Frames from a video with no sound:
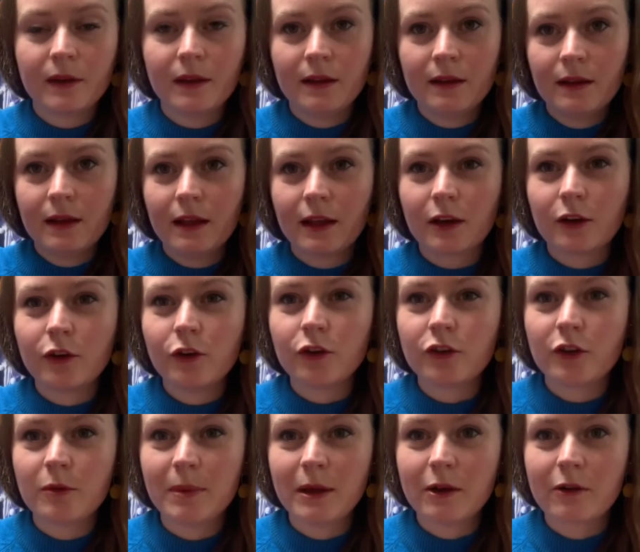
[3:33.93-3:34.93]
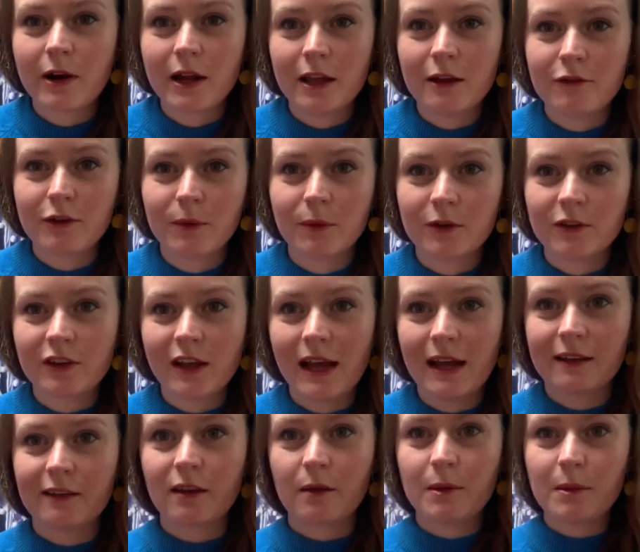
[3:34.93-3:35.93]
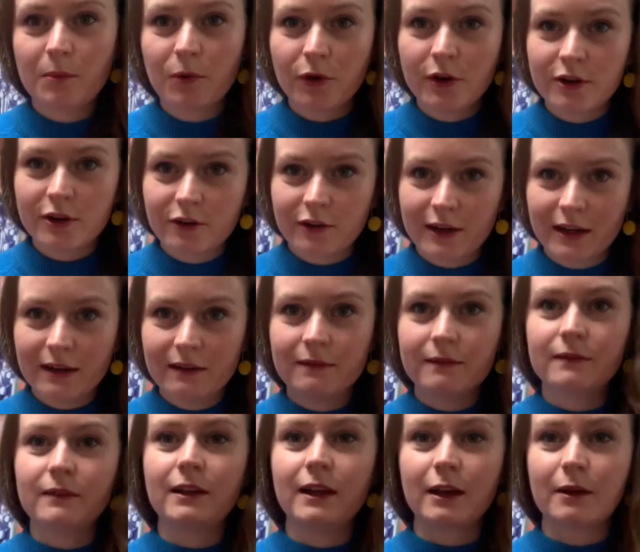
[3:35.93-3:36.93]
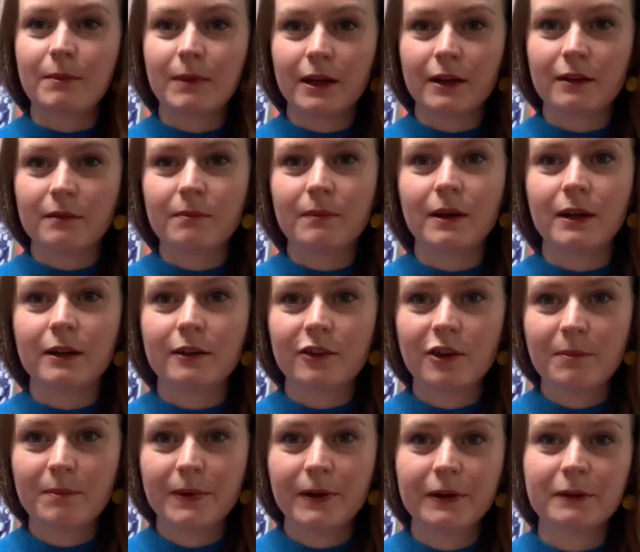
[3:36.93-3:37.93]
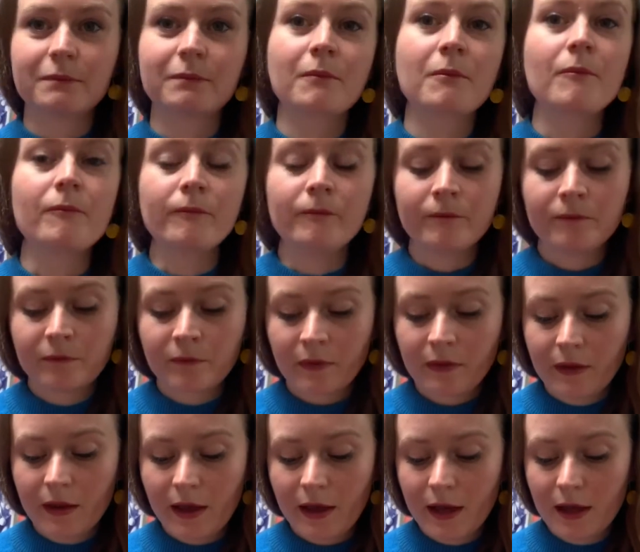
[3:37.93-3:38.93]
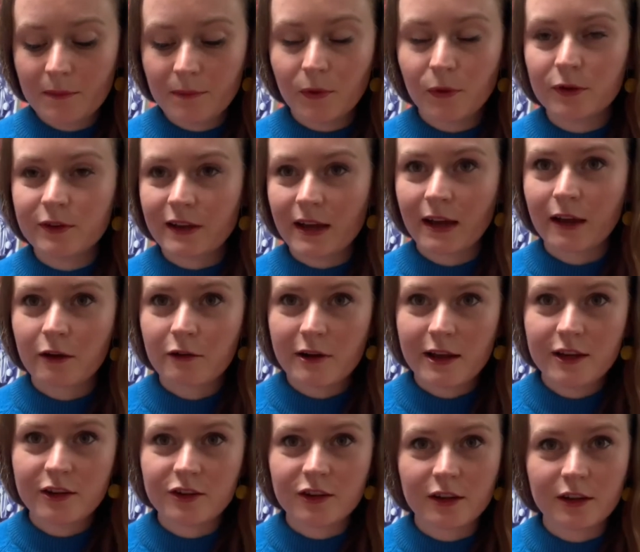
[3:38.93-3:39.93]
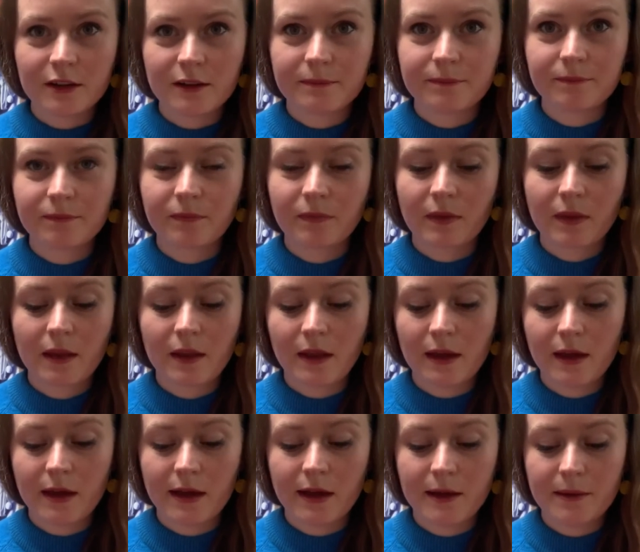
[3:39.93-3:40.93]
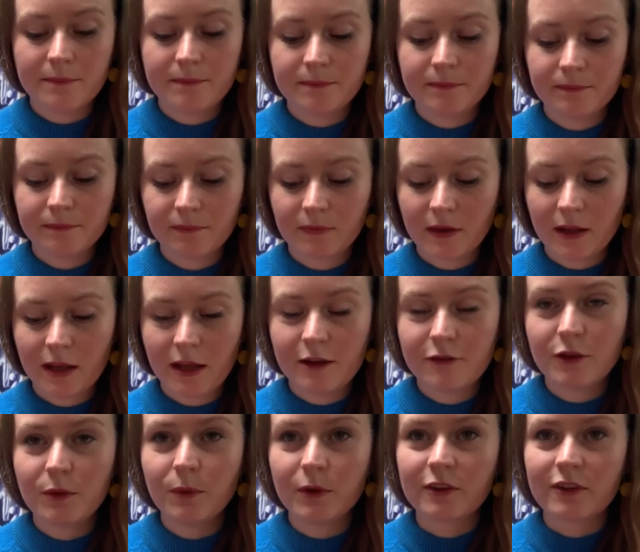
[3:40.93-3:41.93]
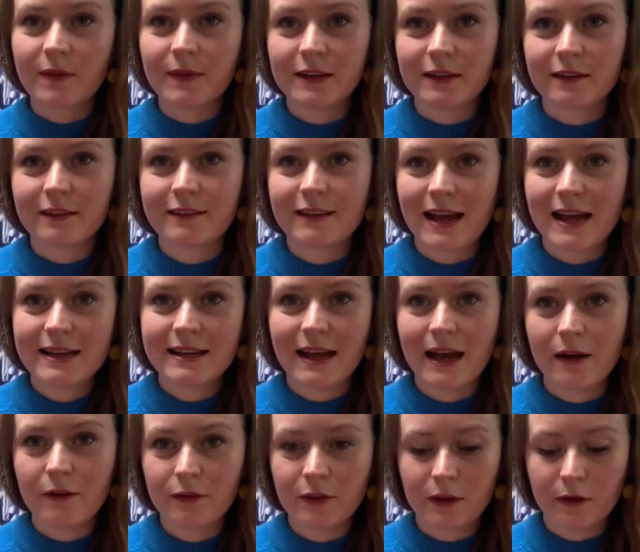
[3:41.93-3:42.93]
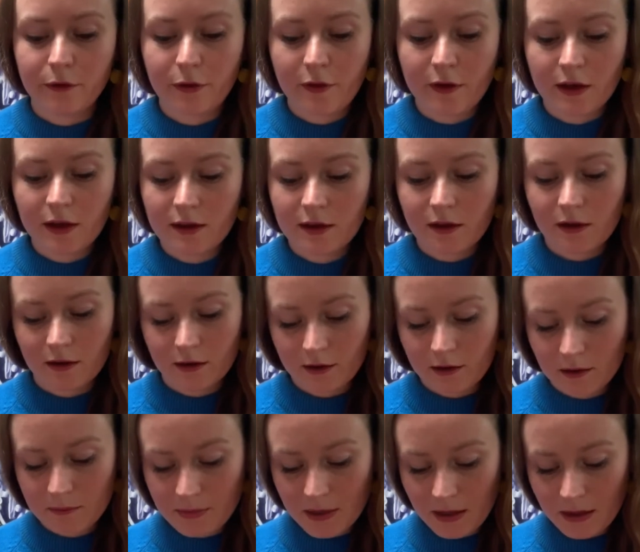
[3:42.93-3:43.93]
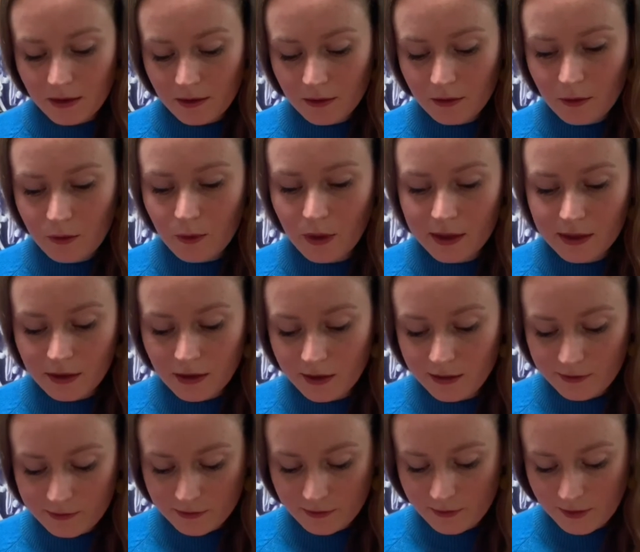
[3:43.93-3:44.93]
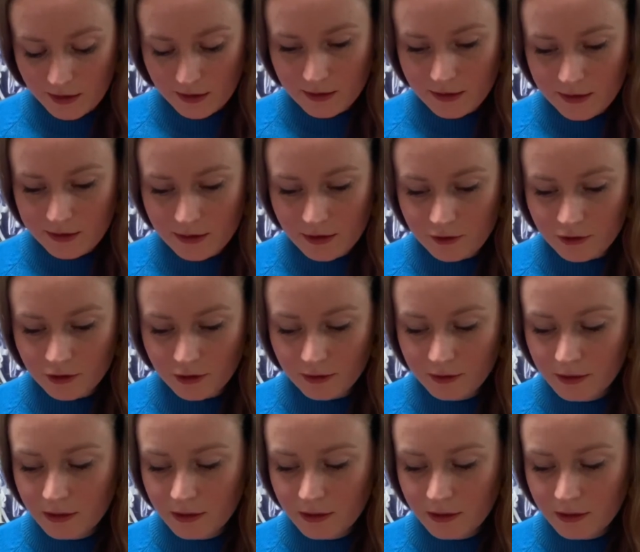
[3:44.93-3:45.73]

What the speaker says: It can also be great if you want to add some embroidery, like my jumper, or decoration. If you want something to stand out, then a thicker yarn can be quite nice as that addition.